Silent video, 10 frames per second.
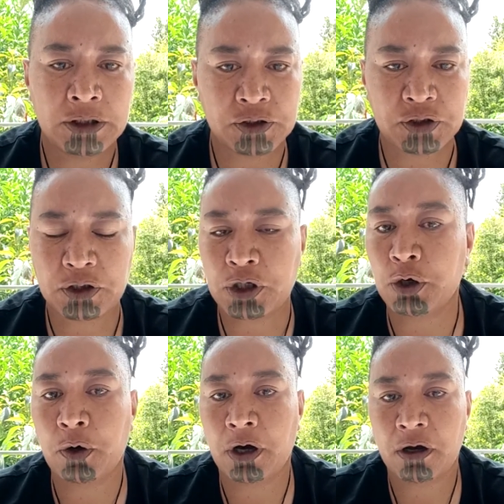to
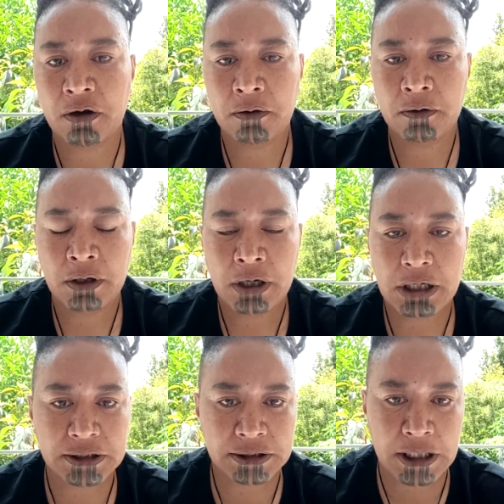secure
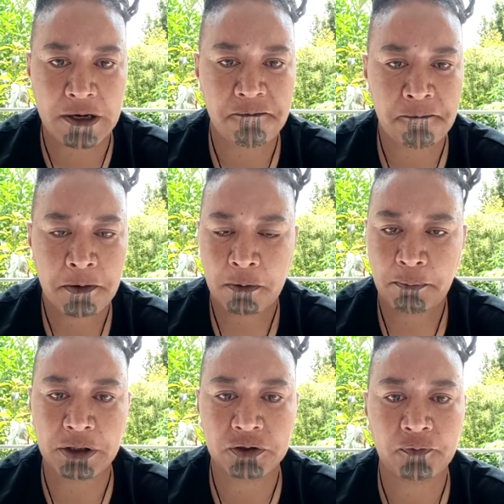a safe,
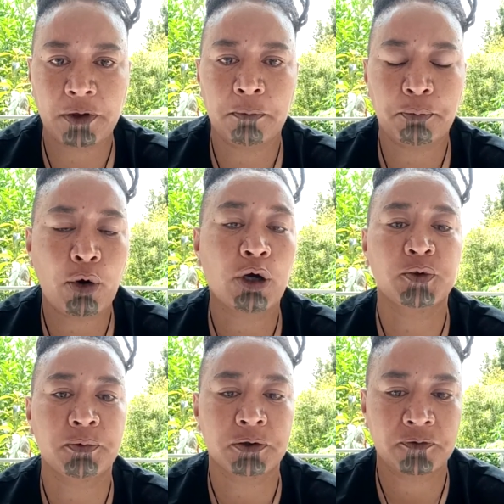peaceful and
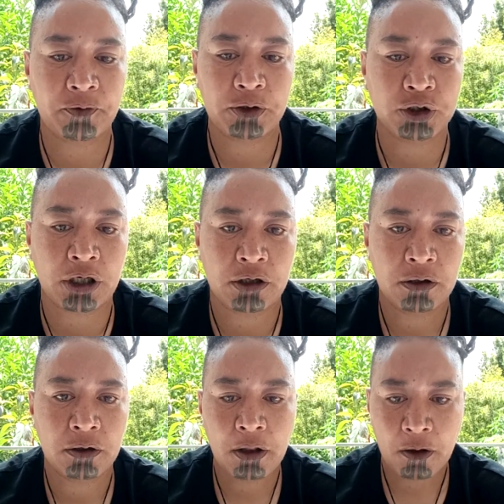prosperous future
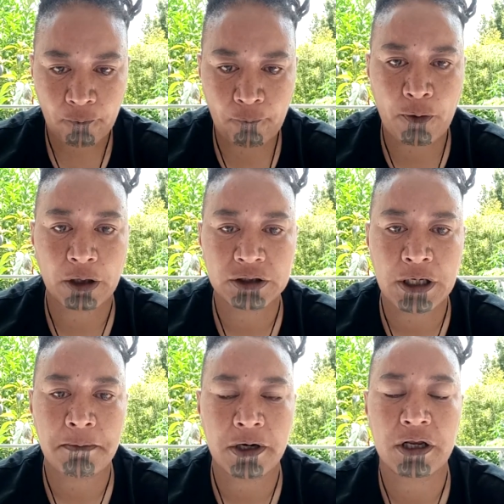for our
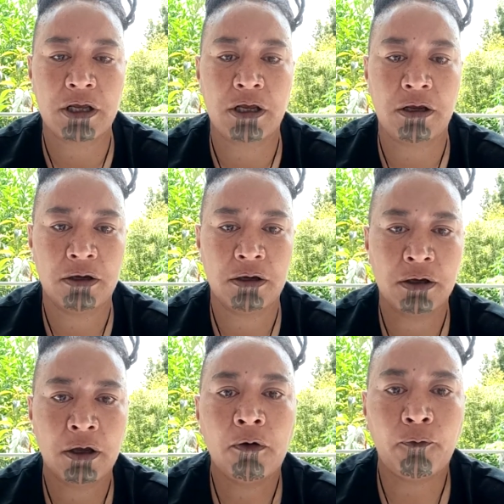tamariki,
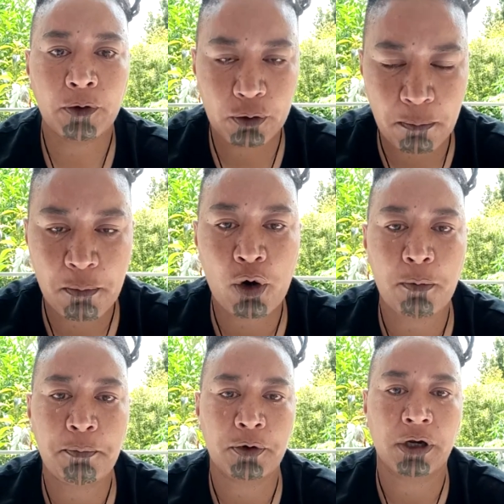for your
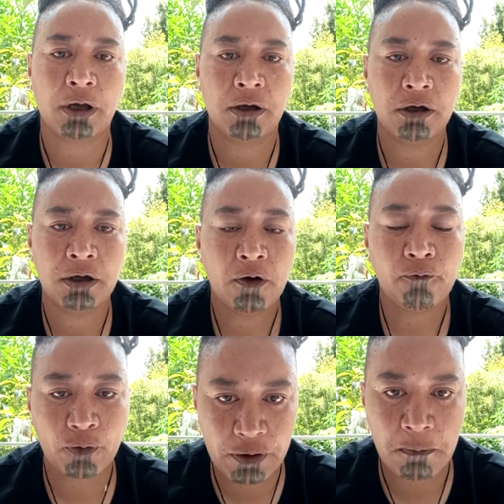mokopuna,
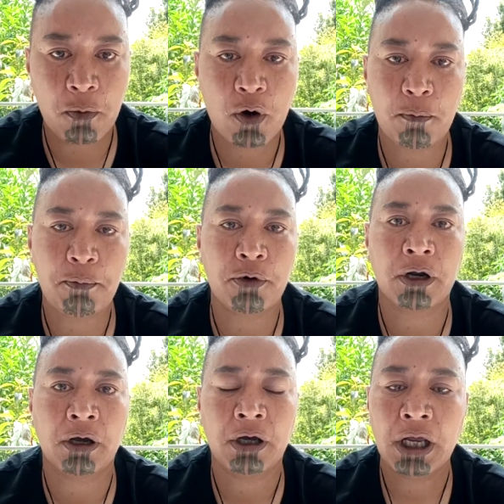for their
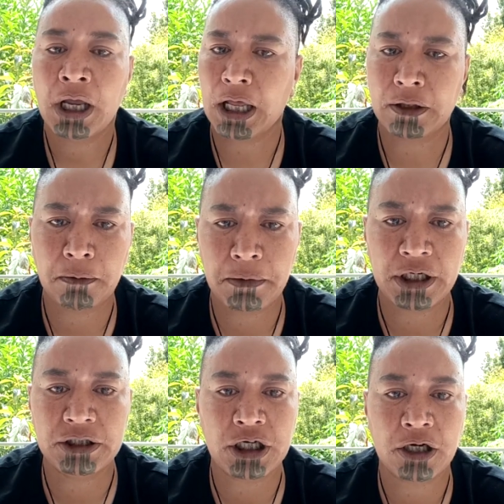mokopuna and the
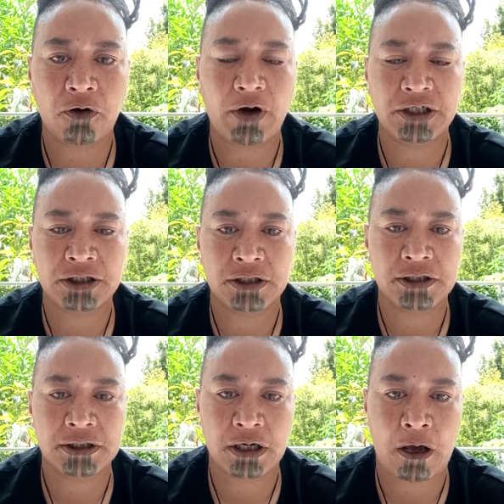many
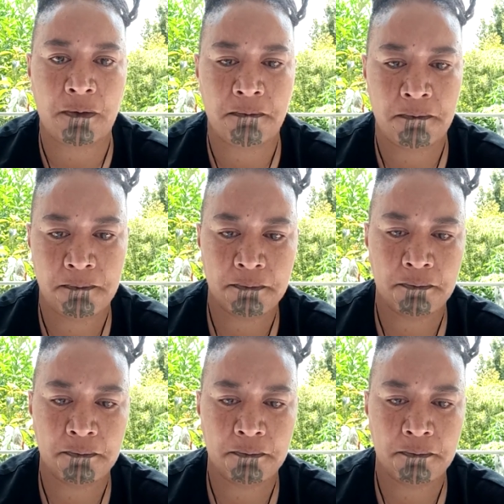generations to come.